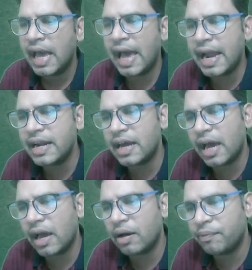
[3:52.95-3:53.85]
And
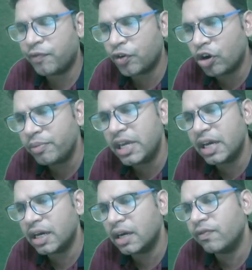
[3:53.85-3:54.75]
from
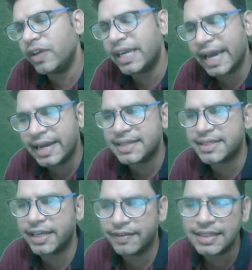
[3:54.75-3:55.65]
here we can
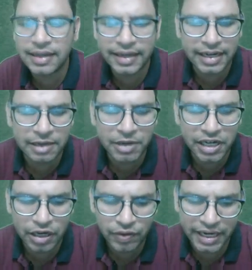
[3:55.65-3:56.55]
distinguish, and let me
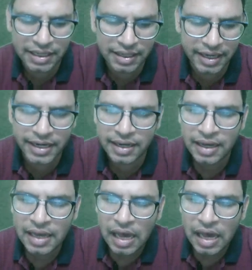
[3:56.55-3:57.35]
tell you another date.